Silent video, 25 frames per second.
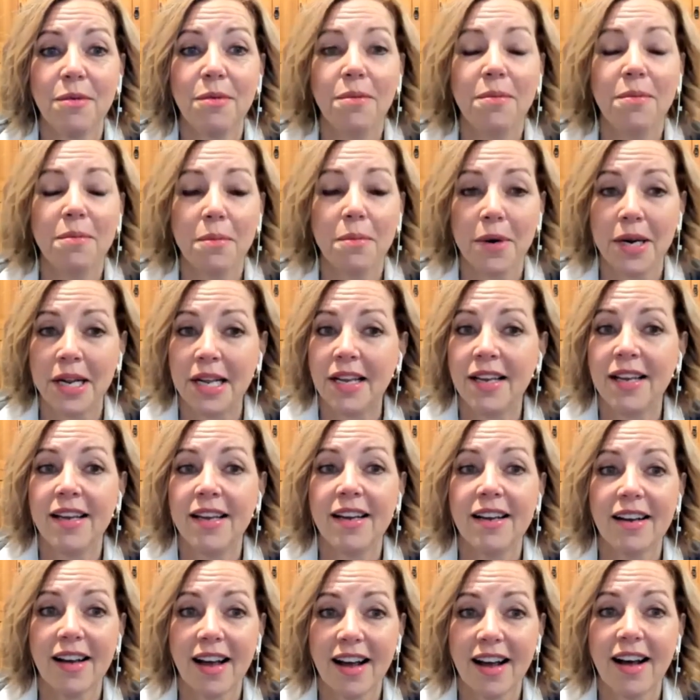
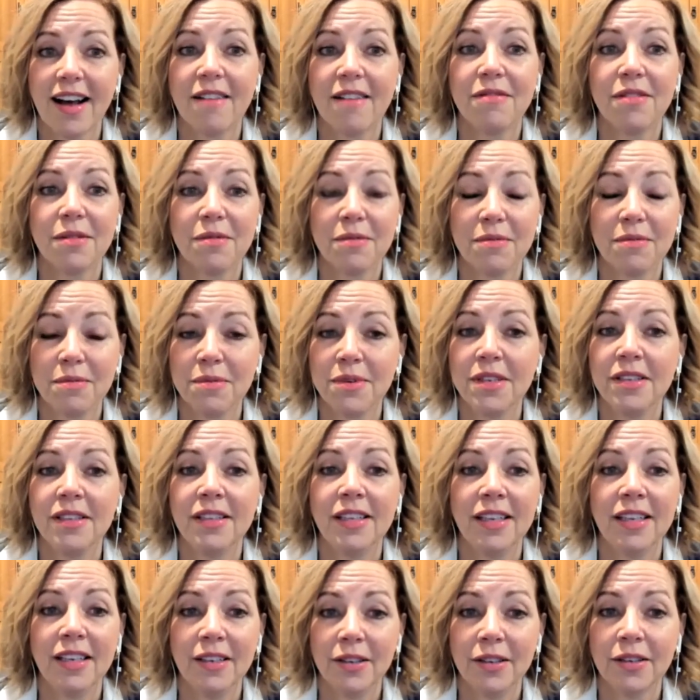we have a
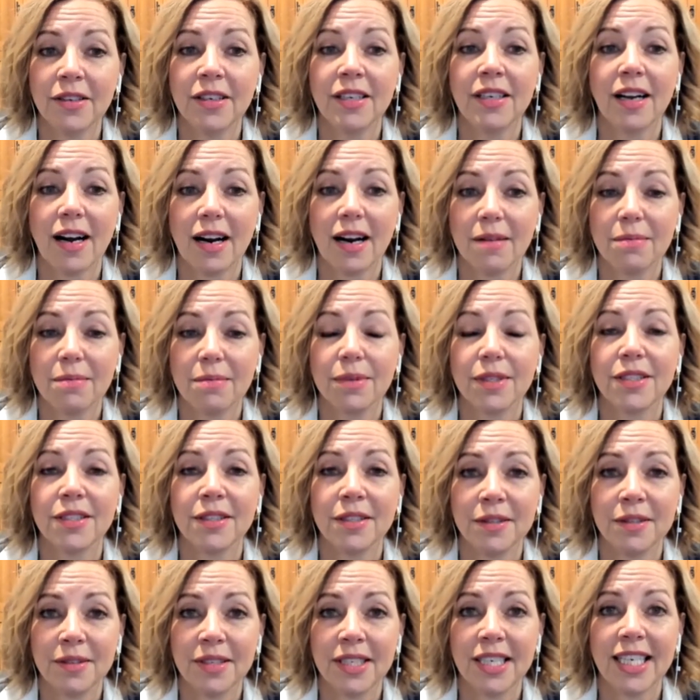really good
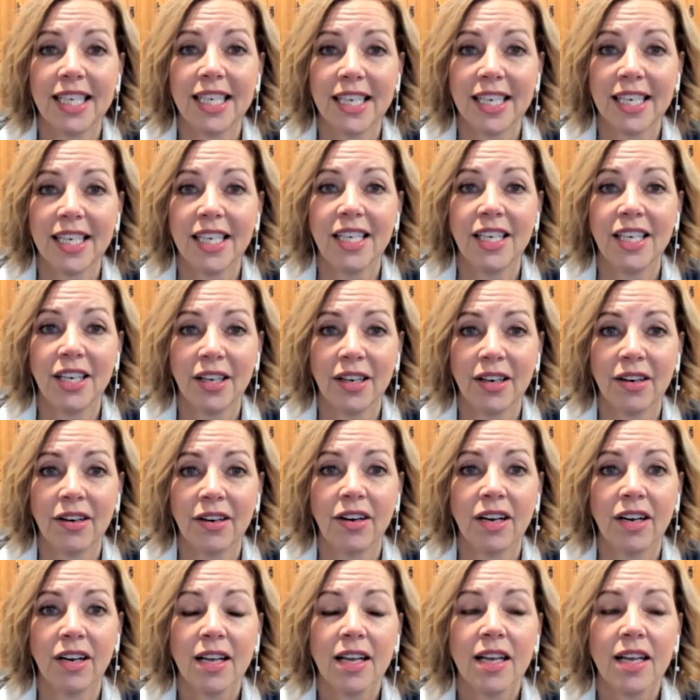opportunity
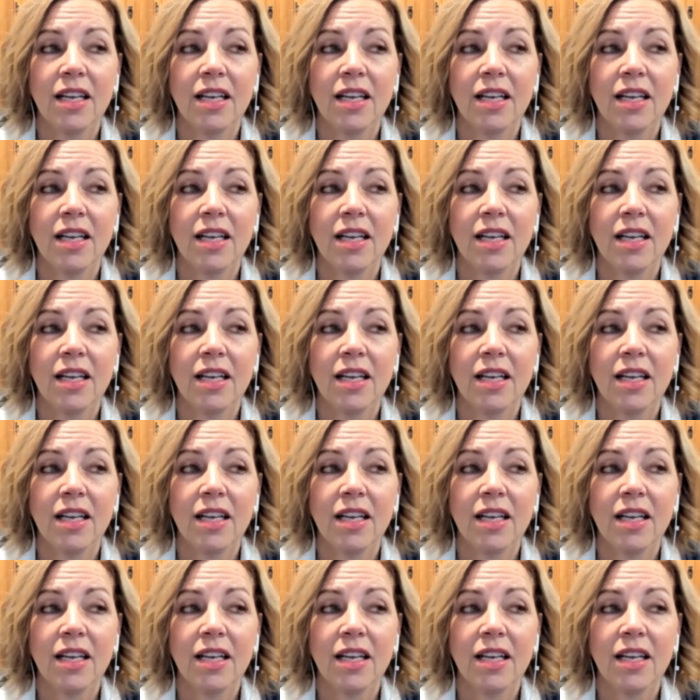here